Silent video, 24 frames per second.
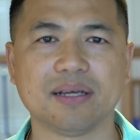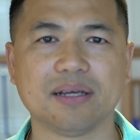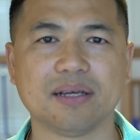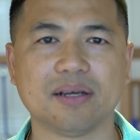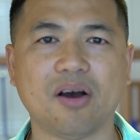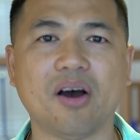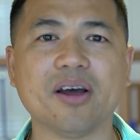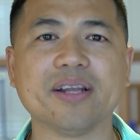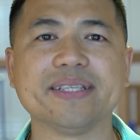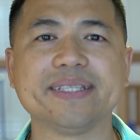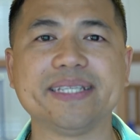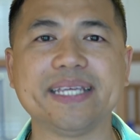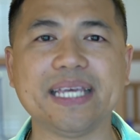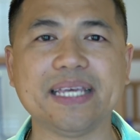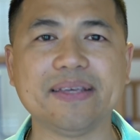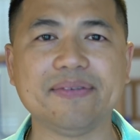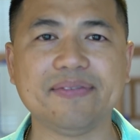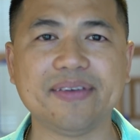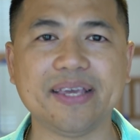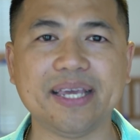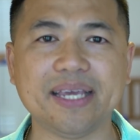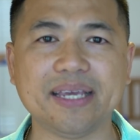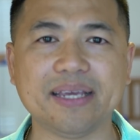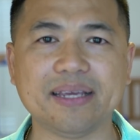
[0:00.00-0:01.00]
on
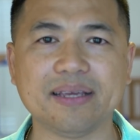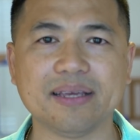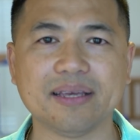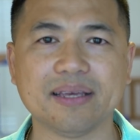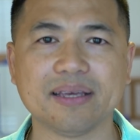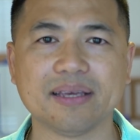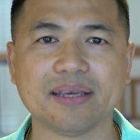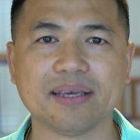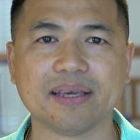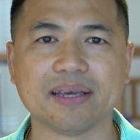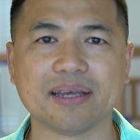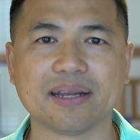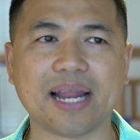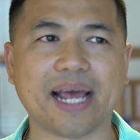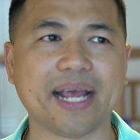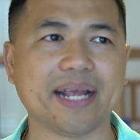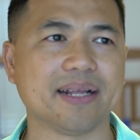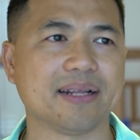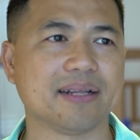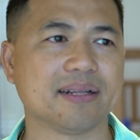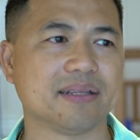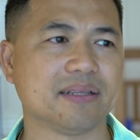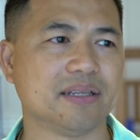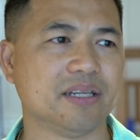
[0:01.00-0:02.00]
TV like,
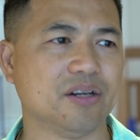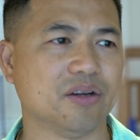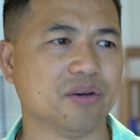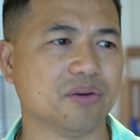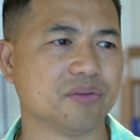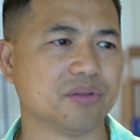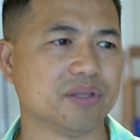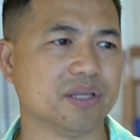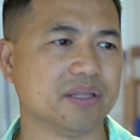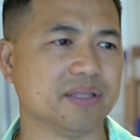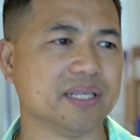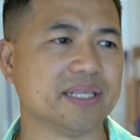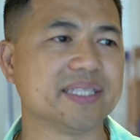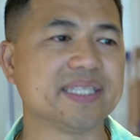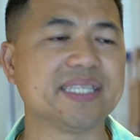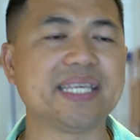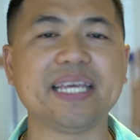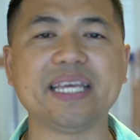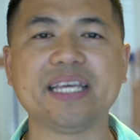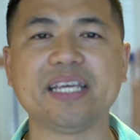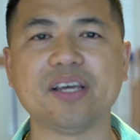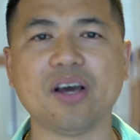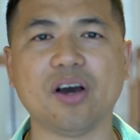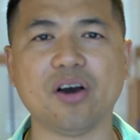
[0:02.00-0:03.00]
you know, the
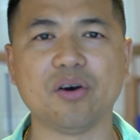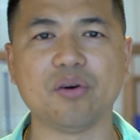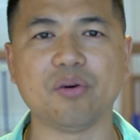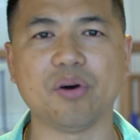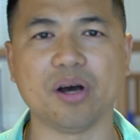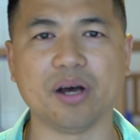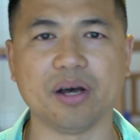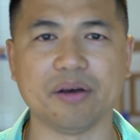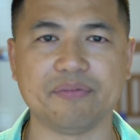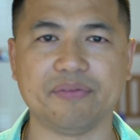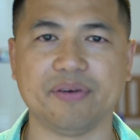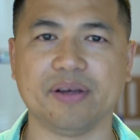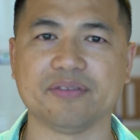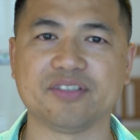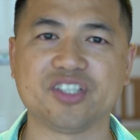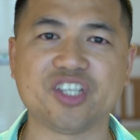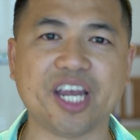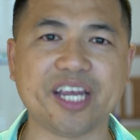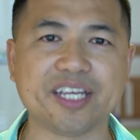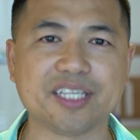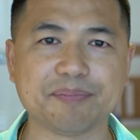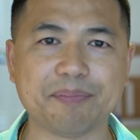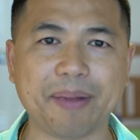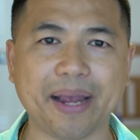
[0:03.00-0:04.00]
CEO of
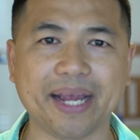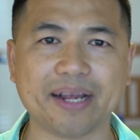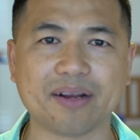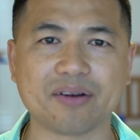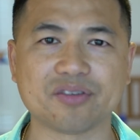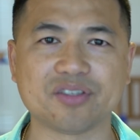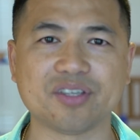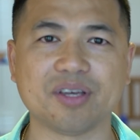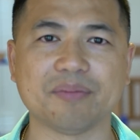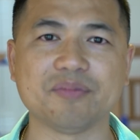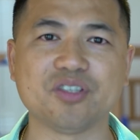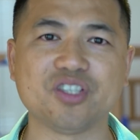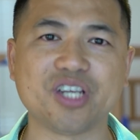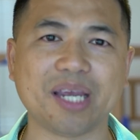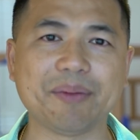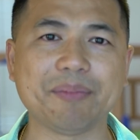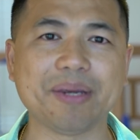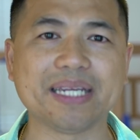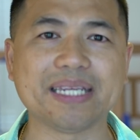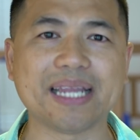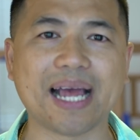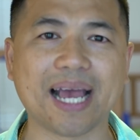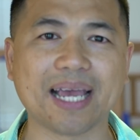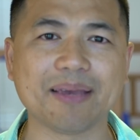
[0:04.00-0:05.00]
Chase Bank or some
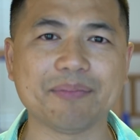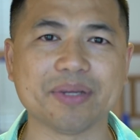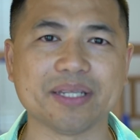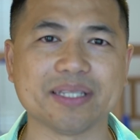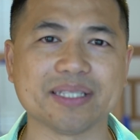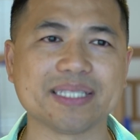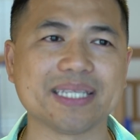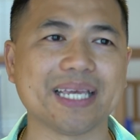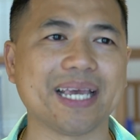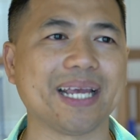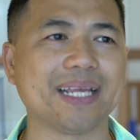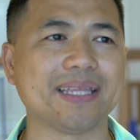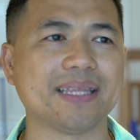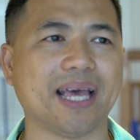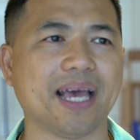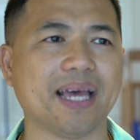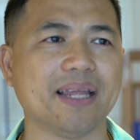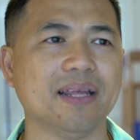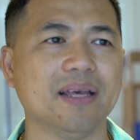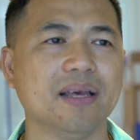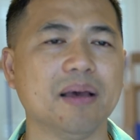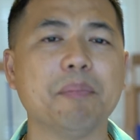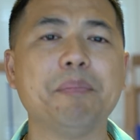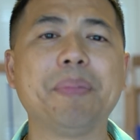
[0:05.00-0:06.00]
Jamie Dimon saying
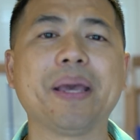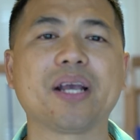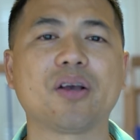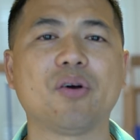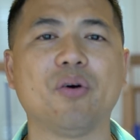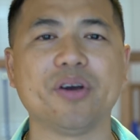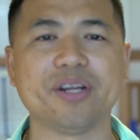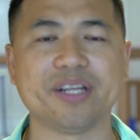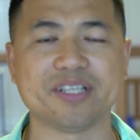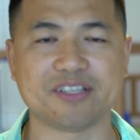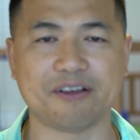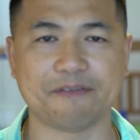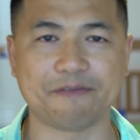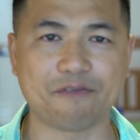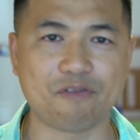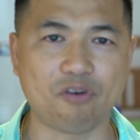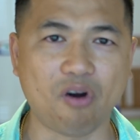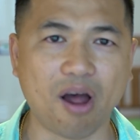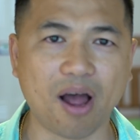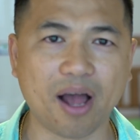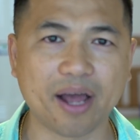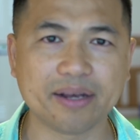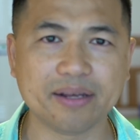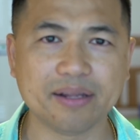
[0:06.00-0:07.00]
that Bitcoin is a
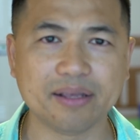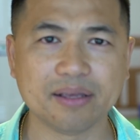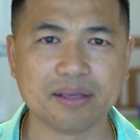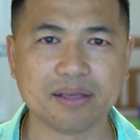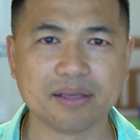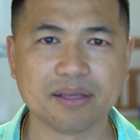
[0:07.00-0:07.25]
fraud,